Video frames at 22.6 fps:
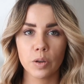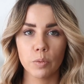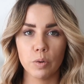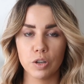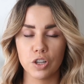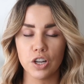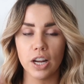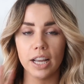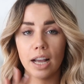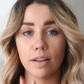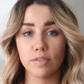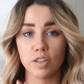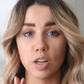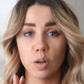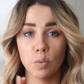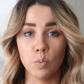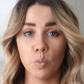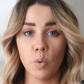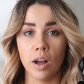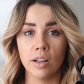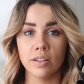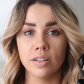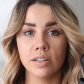which I have
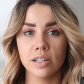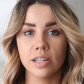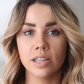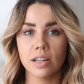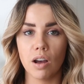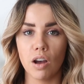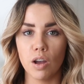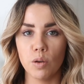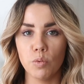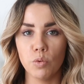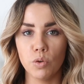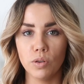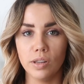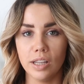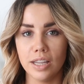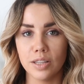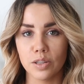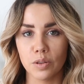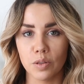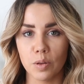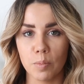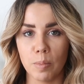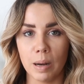done once I wore
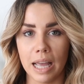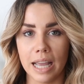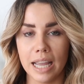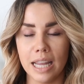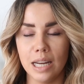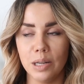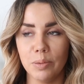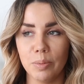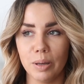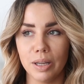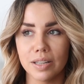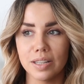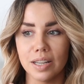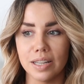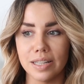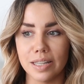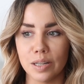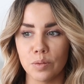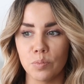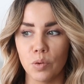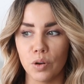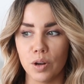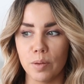these on the plane because I
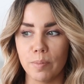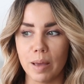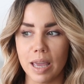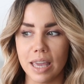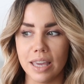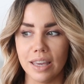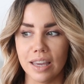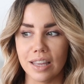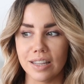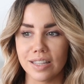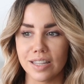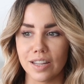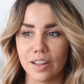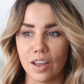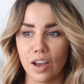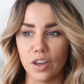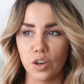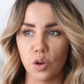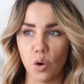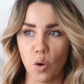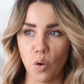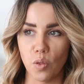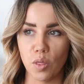didn't want to make it so that
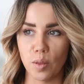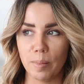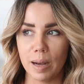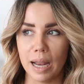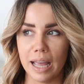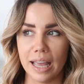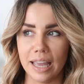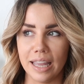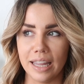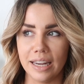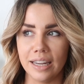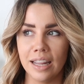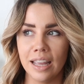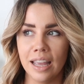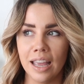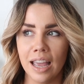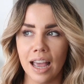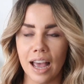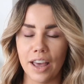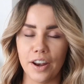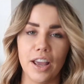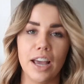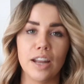I got on the plane
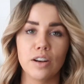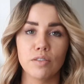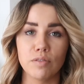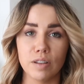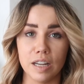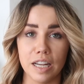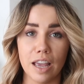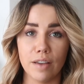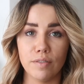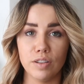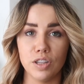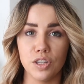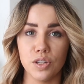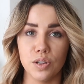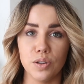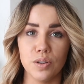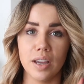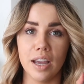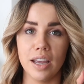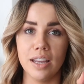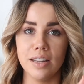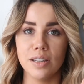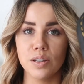and I had a really heavy
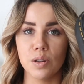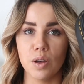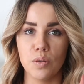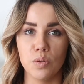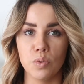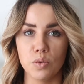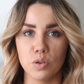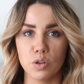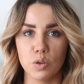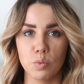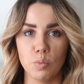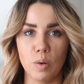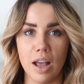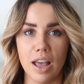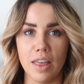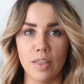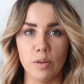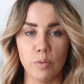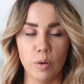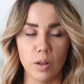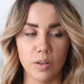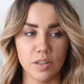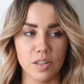suitcase so I thought just wear
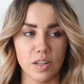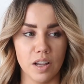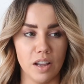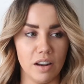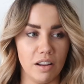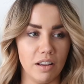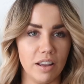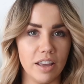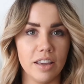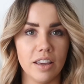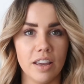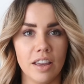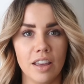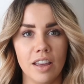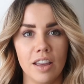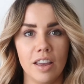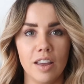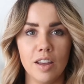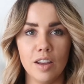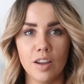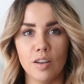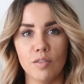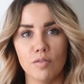the ones that are like
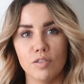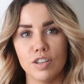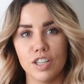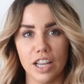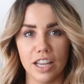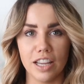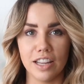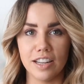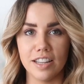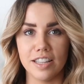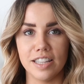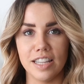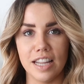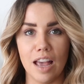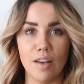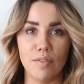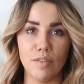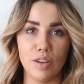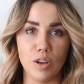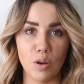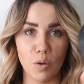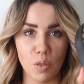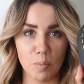ridiculously
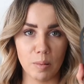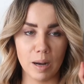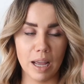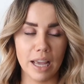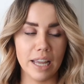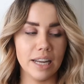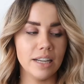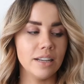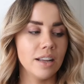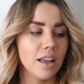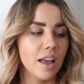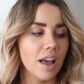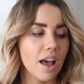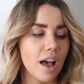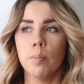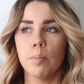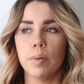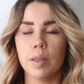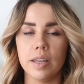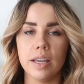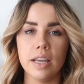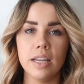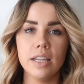heavy on the plane
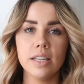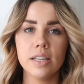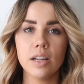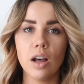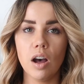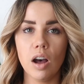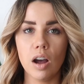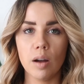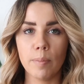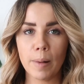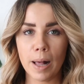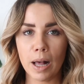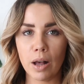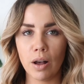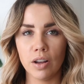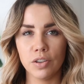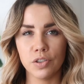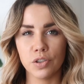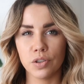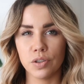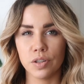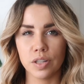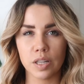but these are about
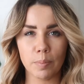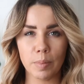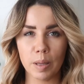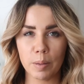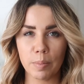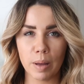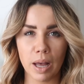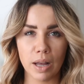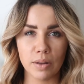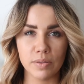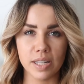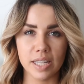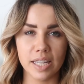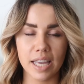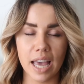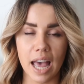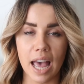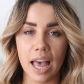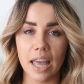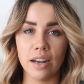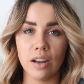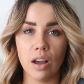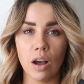100 and something pounds
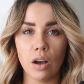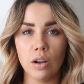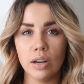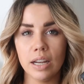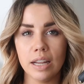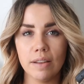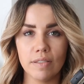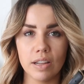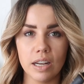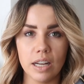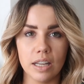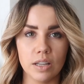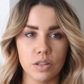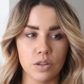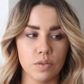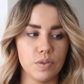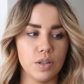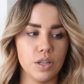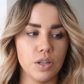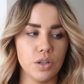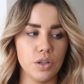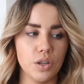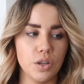again I'll leave the links
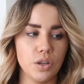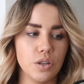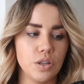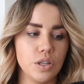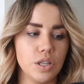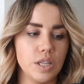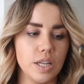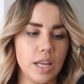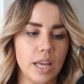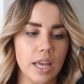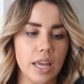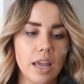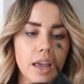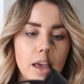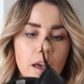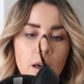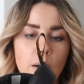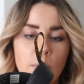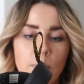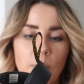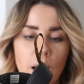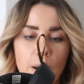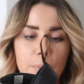obviously so you can see
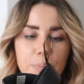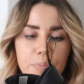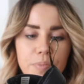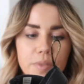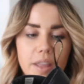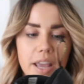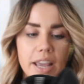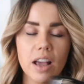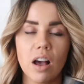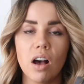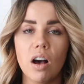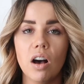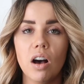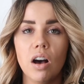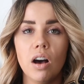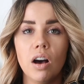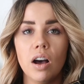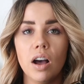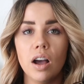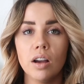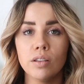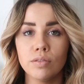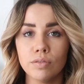but they
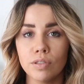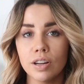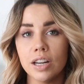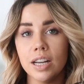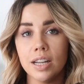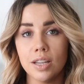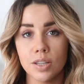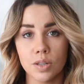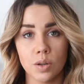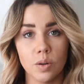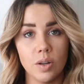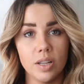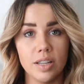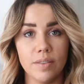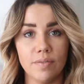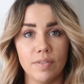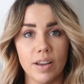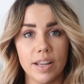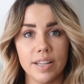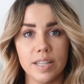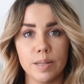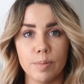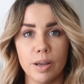are a really solid
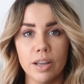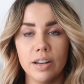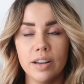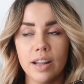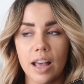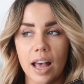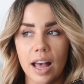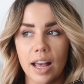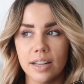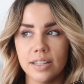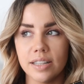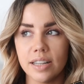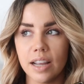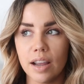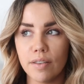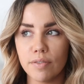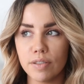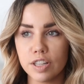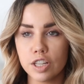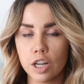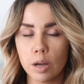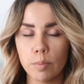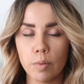investment and
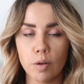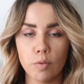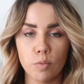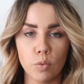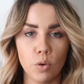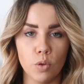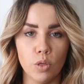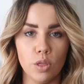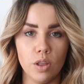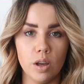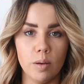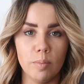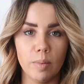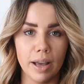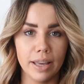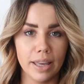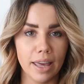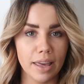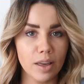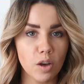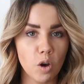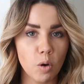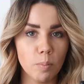every time I've worn them I
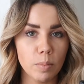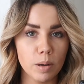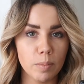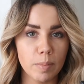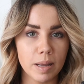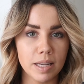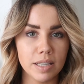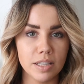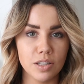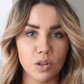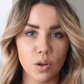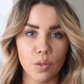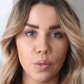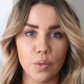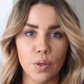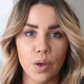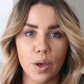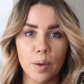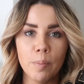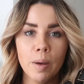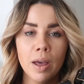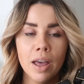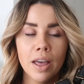get complimented on
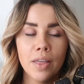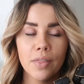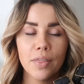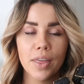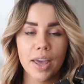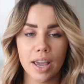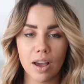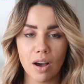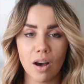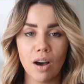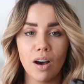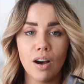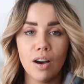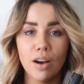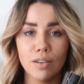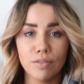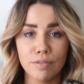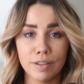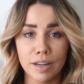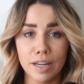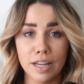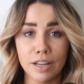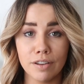them they are
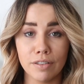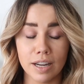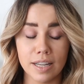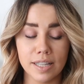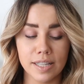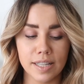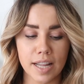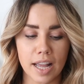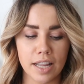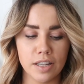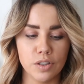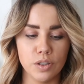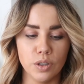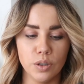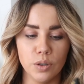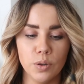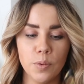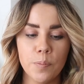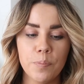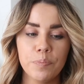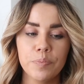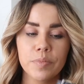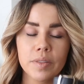a really great
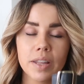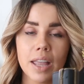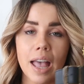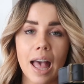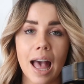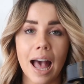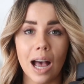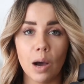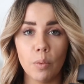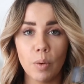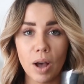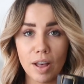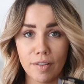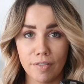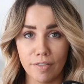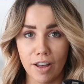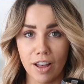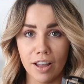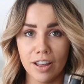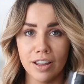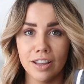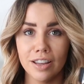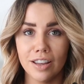sandal
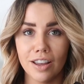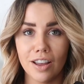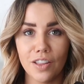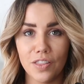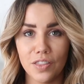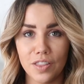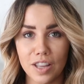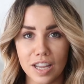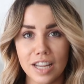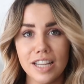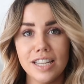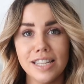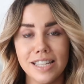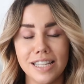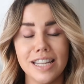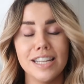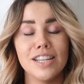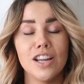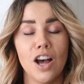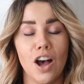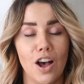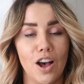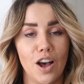however these
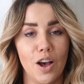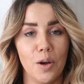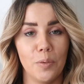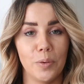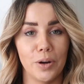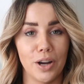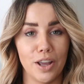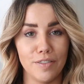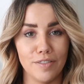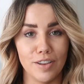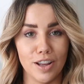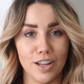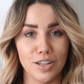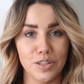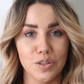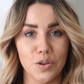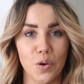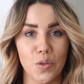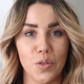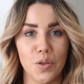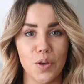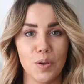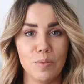did hurt when I first
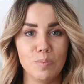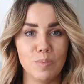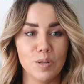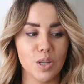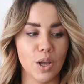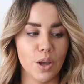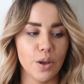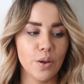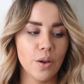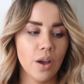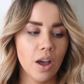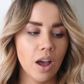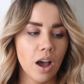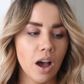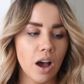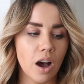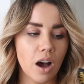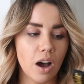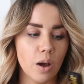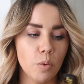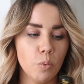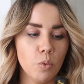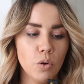got them. So
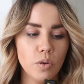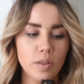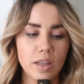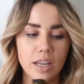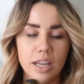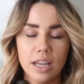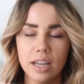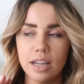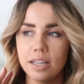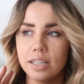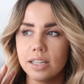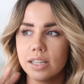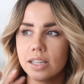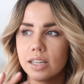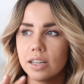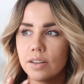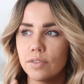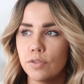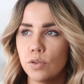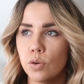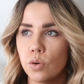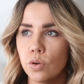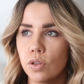I wore these
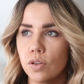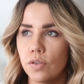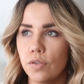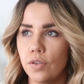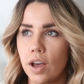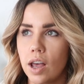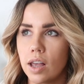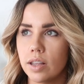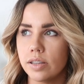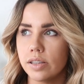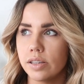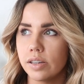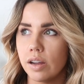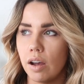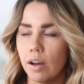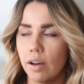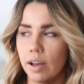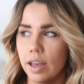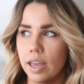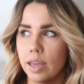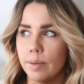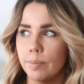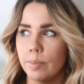for the first
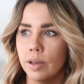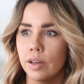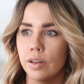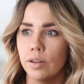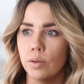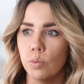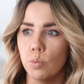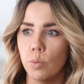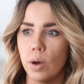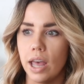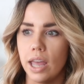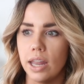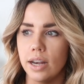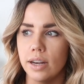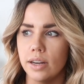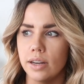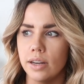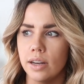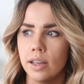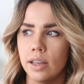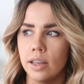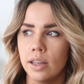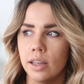time
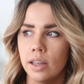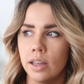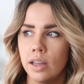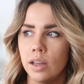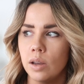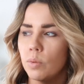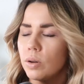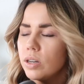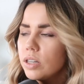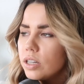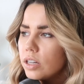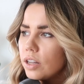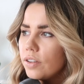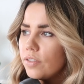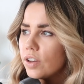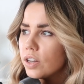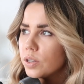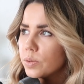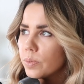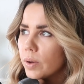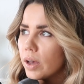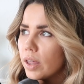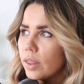when, when did I
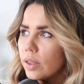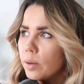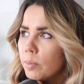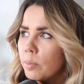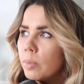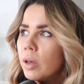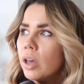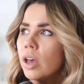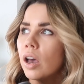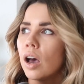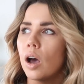first wear them?